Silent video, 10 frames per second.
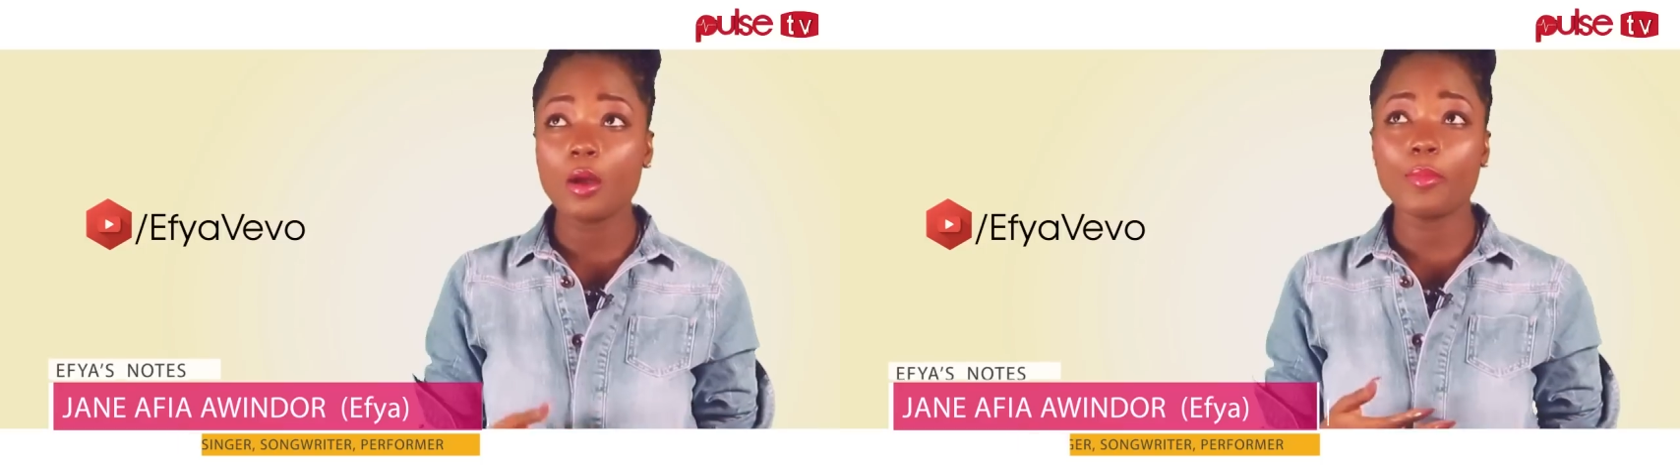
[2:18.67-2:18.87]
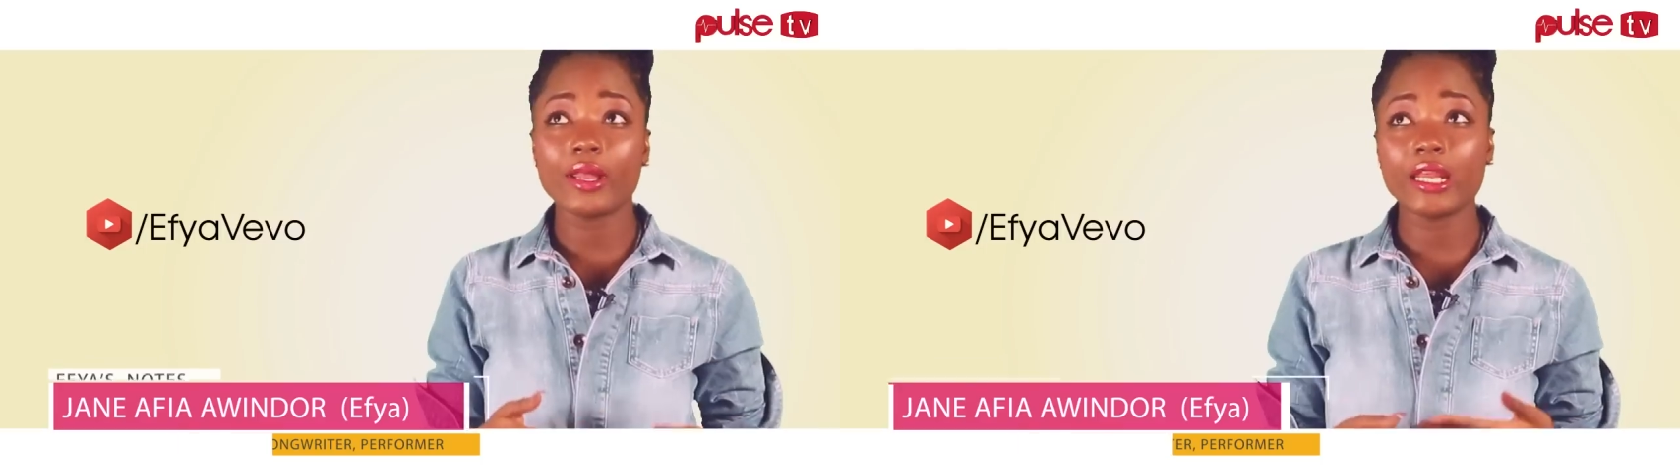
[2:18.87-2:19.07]

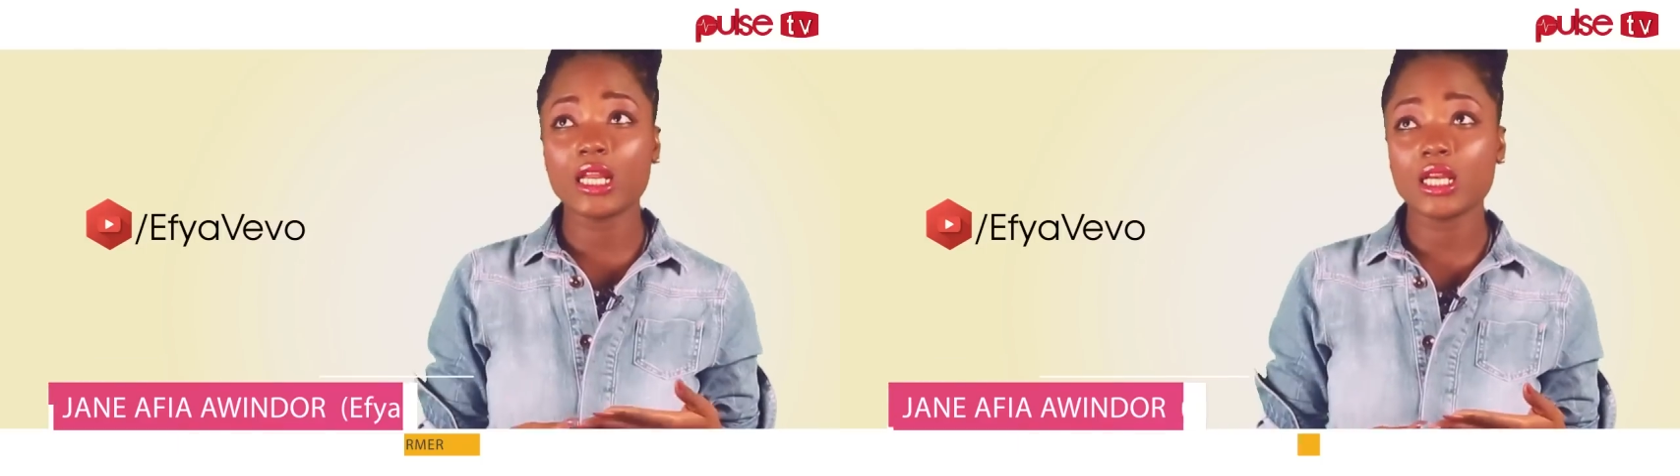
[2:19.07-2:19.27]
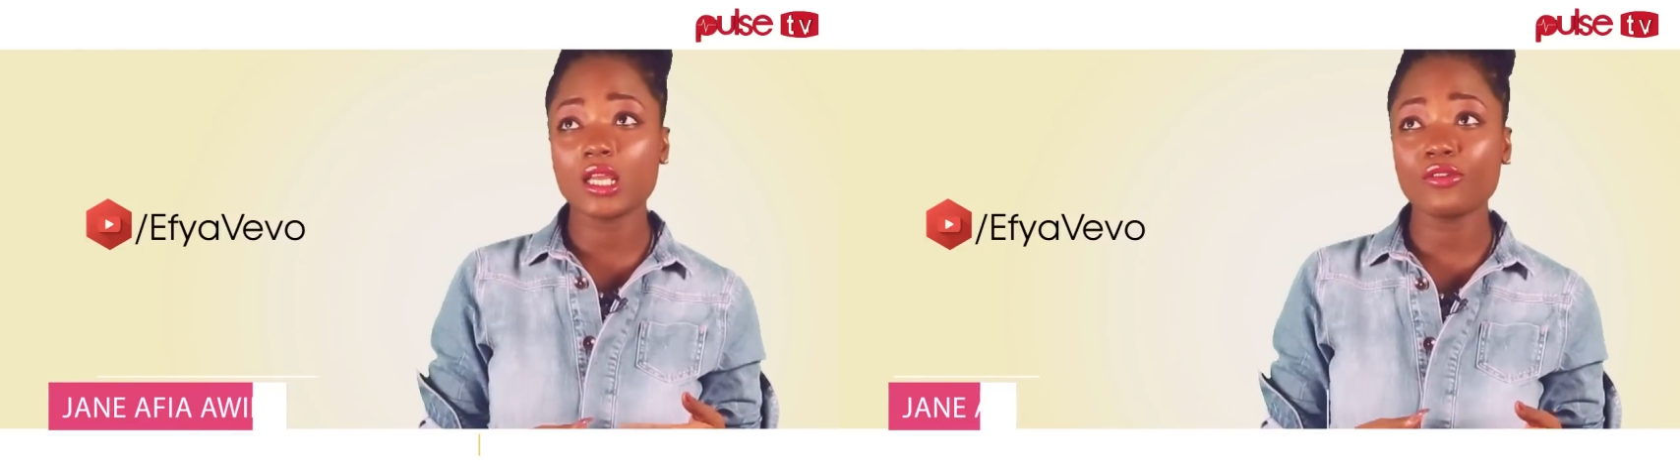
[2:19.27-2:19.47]
But
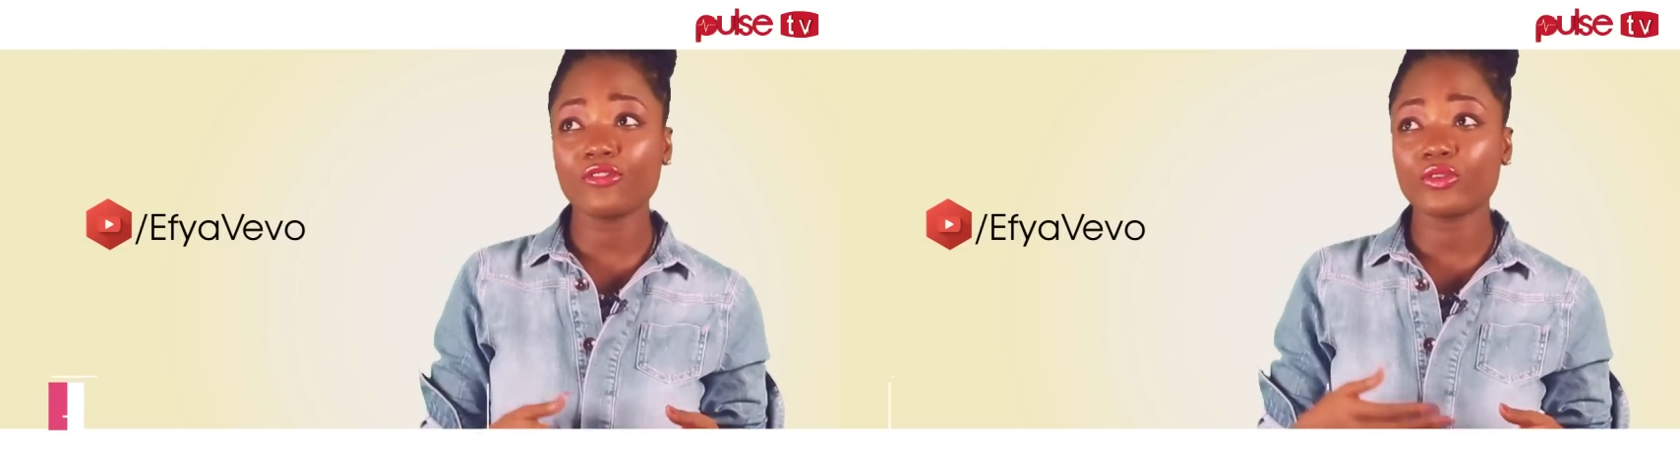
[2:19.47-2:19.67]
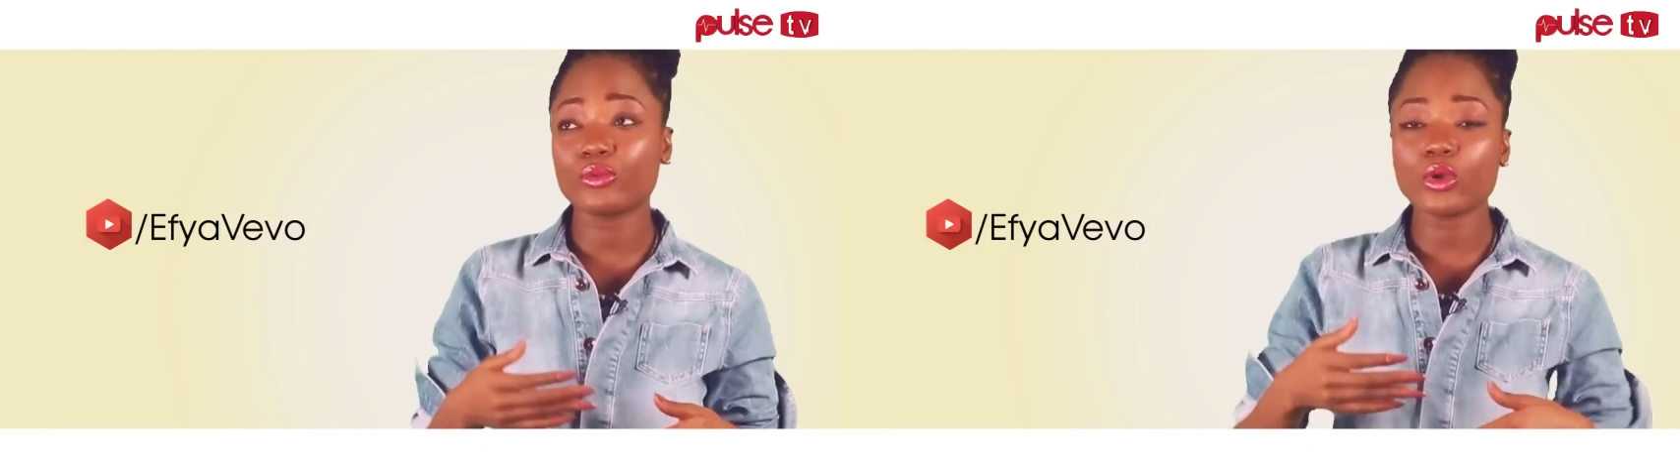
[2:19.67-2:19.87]
then
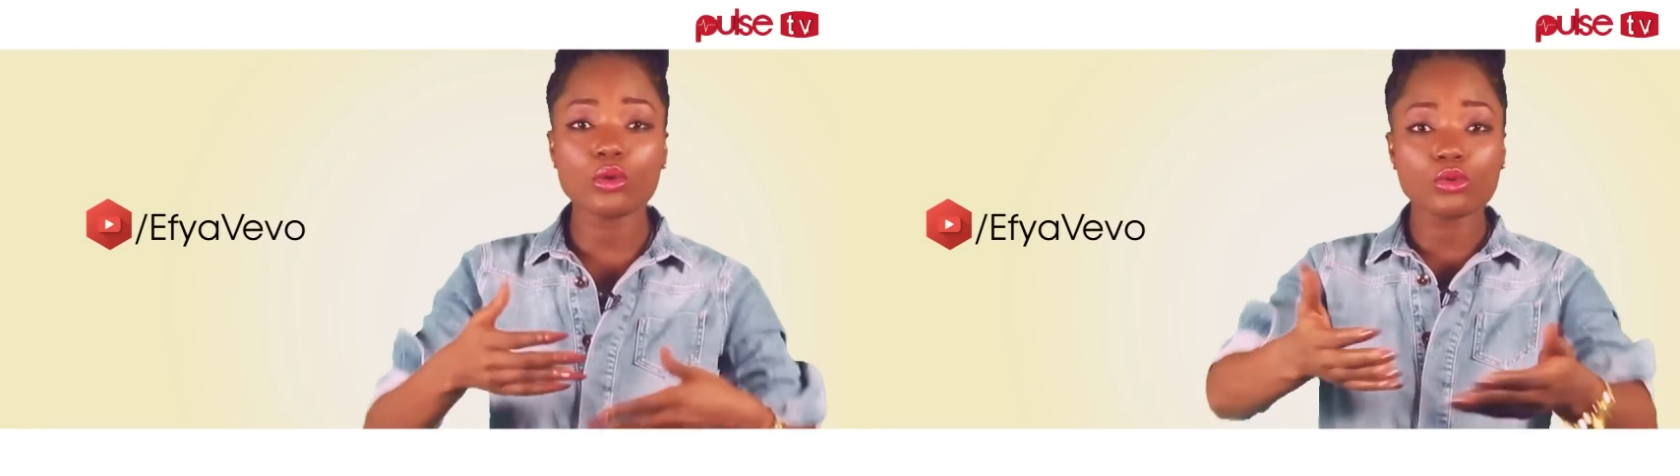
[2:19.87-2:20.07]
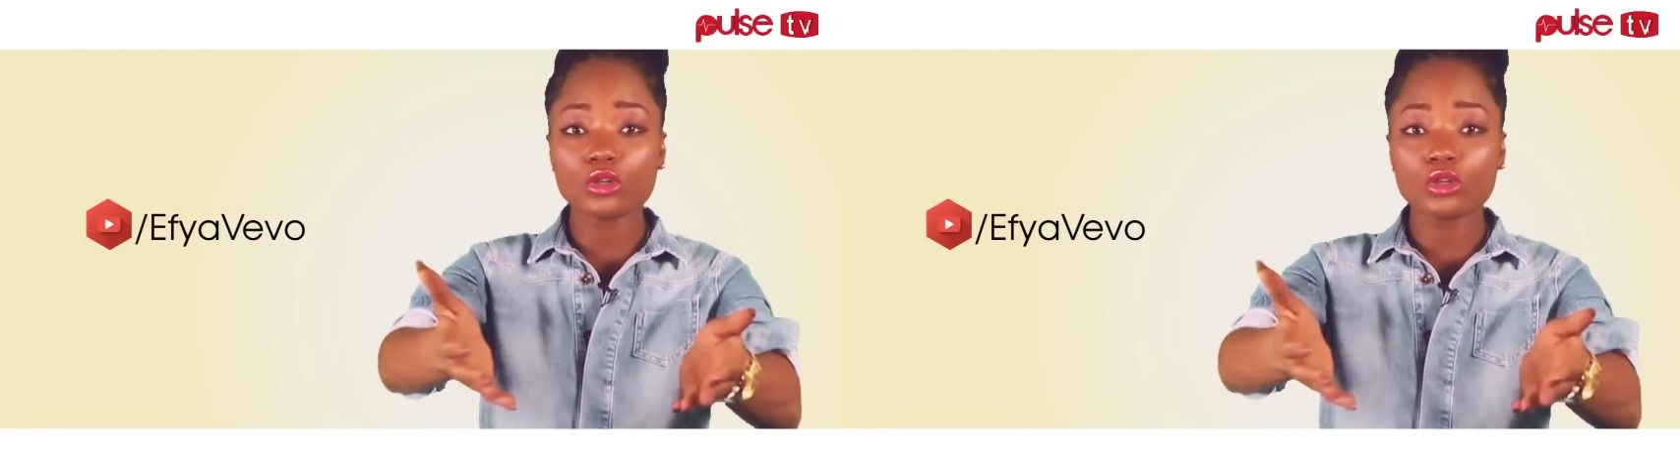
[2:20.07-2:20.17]
if you don't,